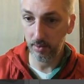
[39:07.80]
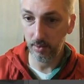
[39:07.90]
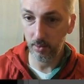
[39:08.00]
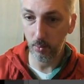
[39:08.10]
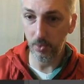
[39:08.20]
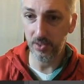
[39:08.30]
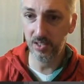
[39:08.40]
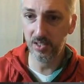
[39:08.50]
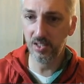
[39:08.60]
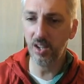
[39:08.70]
with
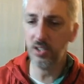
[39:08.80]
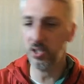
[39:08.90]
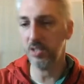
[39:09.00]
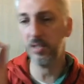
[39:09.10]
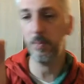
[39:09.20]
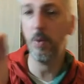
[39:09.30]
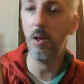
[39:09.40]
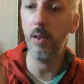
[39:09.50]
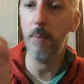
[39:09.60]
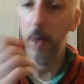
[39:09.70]
such a small
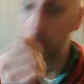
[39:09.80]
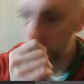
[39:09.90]
amount,